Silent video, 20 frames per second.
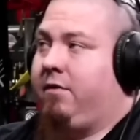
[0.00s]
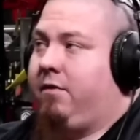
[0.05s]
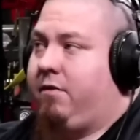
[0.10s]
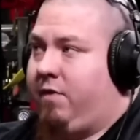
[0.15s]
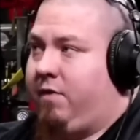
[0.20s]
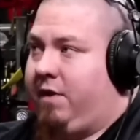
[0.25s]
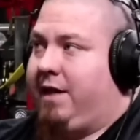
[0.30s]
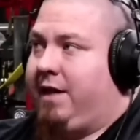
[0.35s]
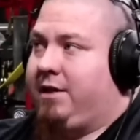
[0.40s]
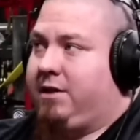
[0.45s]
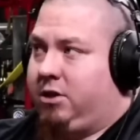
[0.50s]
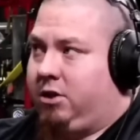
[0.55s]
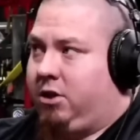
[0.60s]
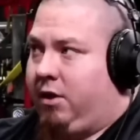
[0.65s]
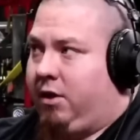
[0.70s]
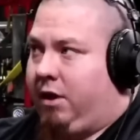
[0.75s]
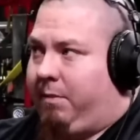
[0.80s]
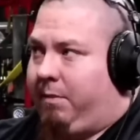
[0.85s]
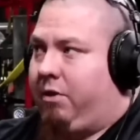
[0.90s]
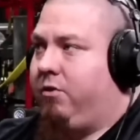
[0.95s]
three days is
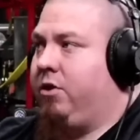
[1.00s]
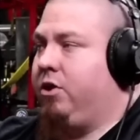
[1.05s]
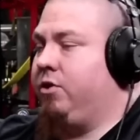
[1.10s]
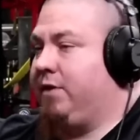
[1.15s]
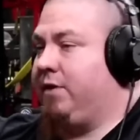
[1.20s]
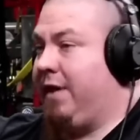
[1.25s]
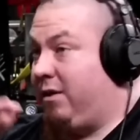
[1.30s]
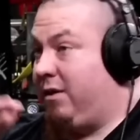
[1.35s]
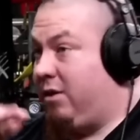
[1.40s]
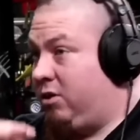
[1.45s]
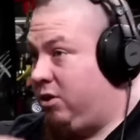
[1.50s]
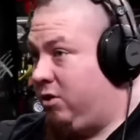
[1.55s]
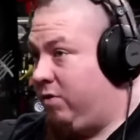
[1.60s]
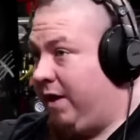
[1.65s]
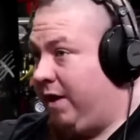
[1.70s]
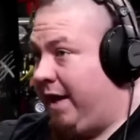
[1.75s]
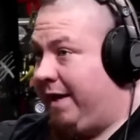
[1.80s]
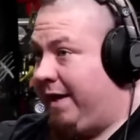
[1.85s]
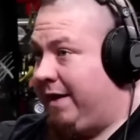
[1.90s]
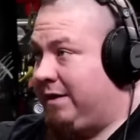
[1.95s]
good. I'm going to reduce that to two
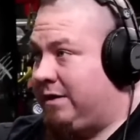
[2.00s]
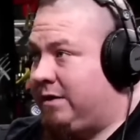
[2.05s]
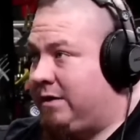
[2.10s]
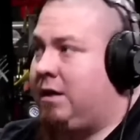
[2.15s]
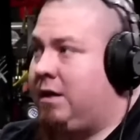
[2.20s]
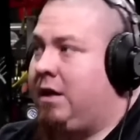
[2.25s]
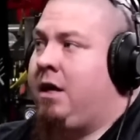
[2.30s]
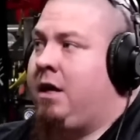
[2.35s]
days.